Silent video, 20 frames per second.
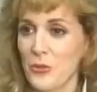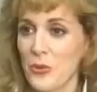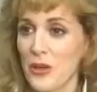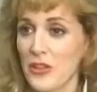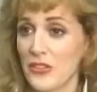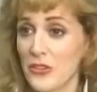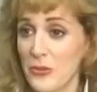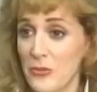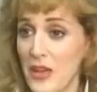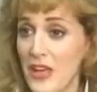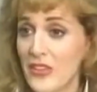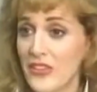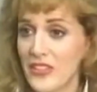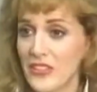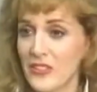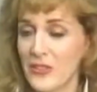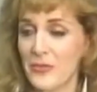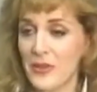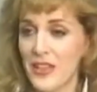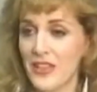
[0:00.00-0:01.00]
What's
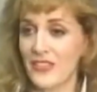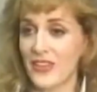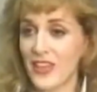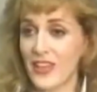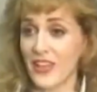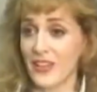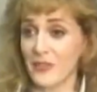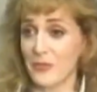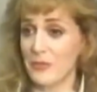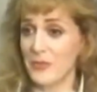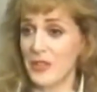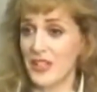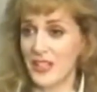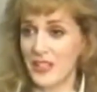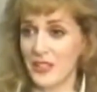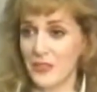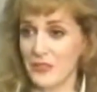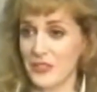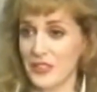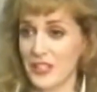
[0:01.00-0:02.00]
amazing to me is I get
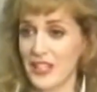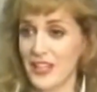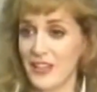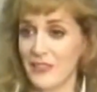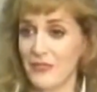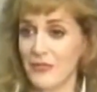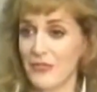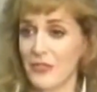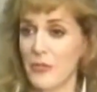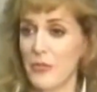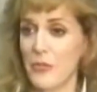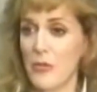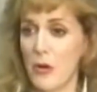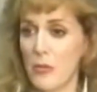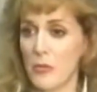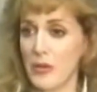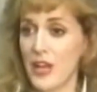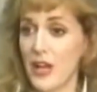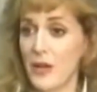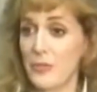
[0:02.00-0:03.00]
immediate relief. The
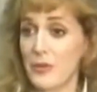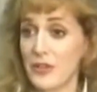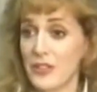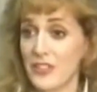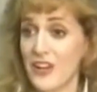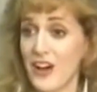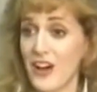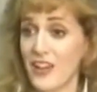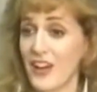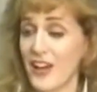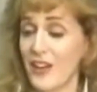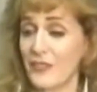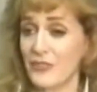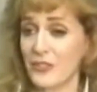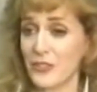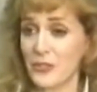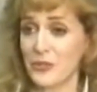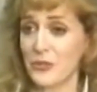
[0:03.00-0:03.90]
moment I put it on, I feel